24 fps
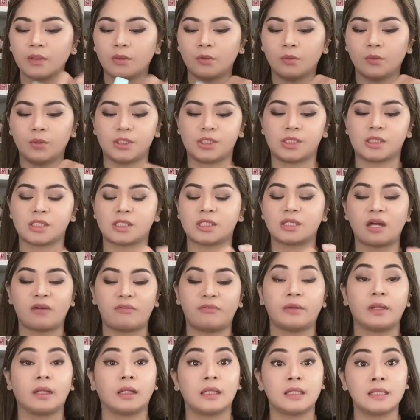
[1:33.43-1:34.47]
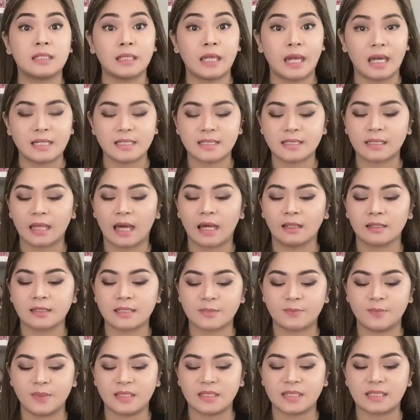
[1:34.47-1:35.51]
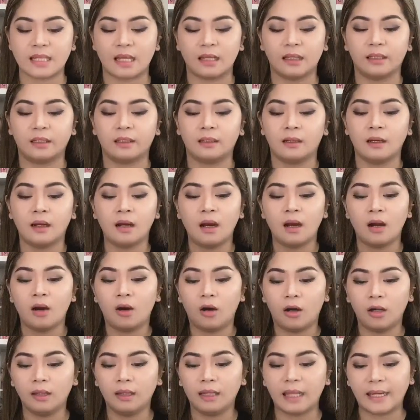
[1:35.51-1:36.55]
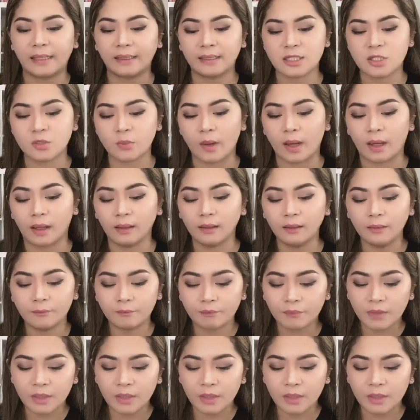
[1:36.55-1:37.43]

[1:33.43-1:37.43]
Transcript: which definitely Yesstyle's been selling online as well.